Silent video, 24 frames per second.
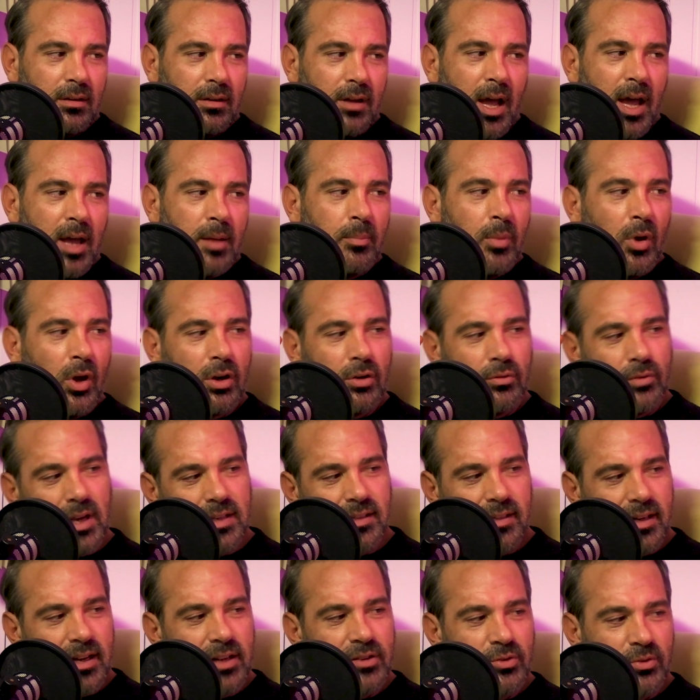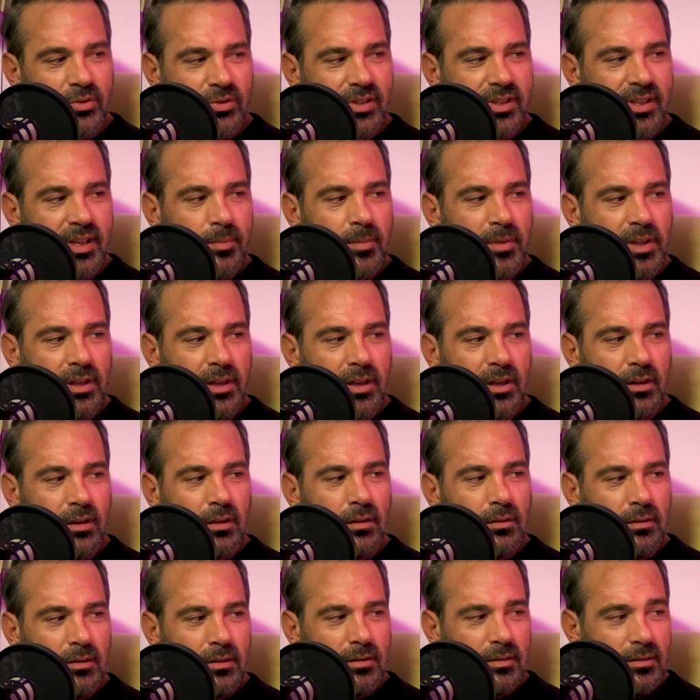I bought a residential steam
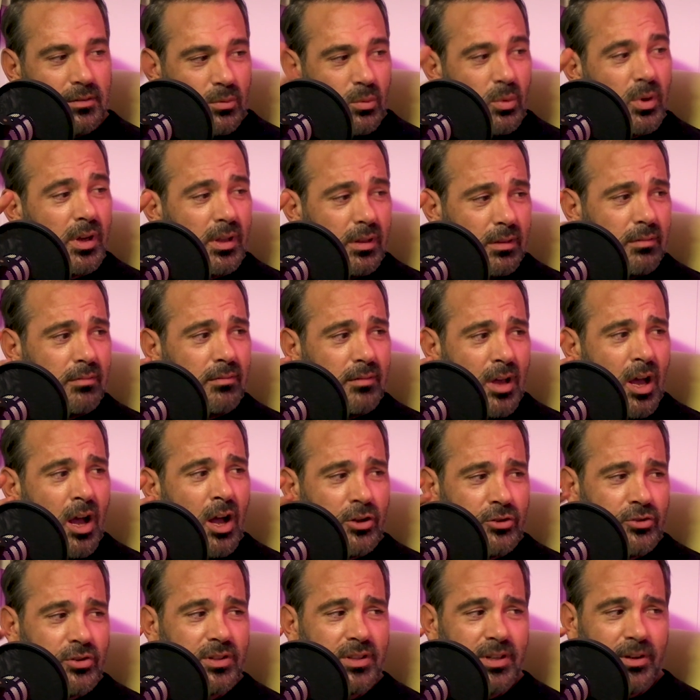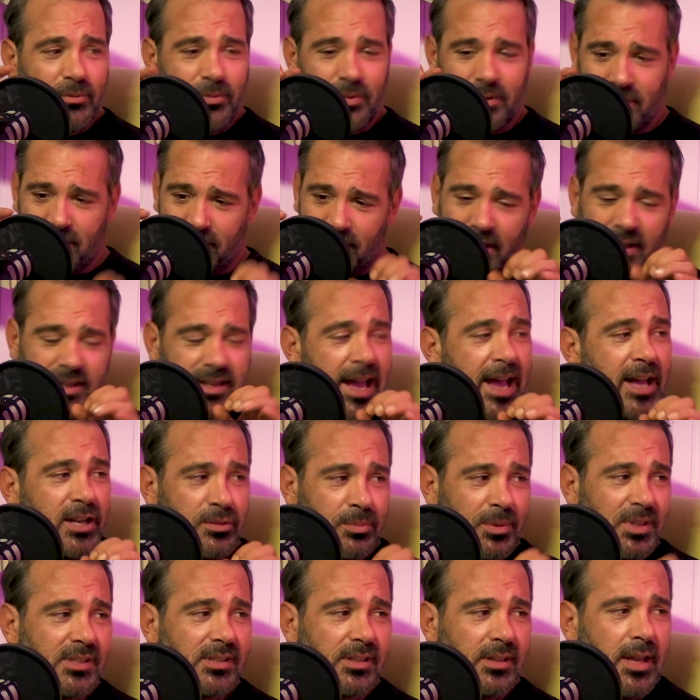cleaner with 100 different
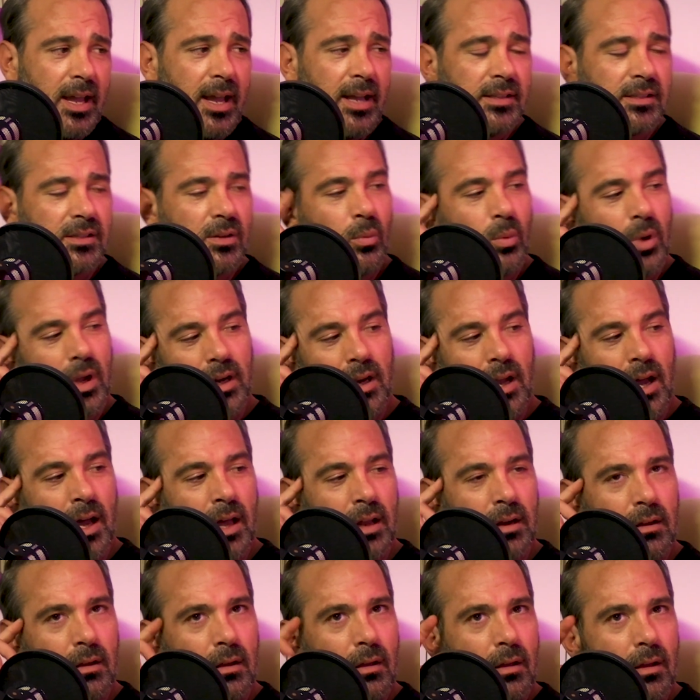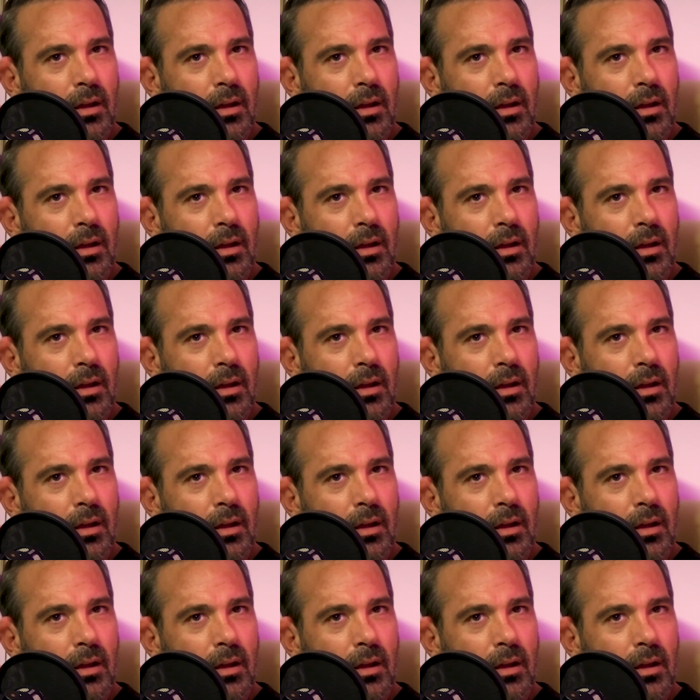attachments and heads and whatnot.